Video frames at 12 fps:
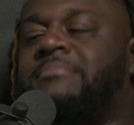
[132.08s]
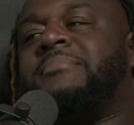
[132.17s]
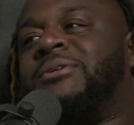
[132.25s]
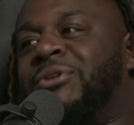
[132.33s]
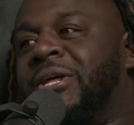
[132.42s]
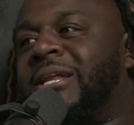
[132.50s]

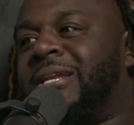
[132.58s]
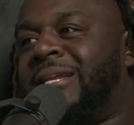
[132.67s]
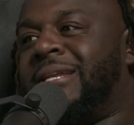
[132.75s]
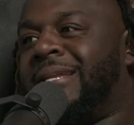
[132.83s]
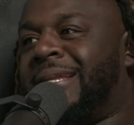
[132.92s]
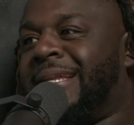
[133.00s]
You didn't?
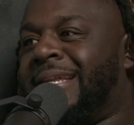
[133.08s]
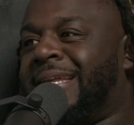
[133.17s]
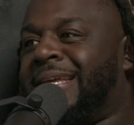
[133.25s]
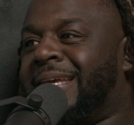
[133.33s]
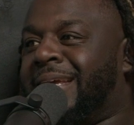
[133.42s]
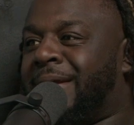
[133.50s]

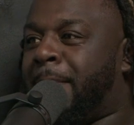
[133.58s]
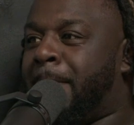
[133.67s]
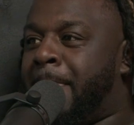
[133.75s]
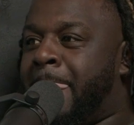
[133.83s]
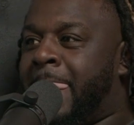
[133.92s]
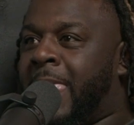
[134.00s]
Not at all.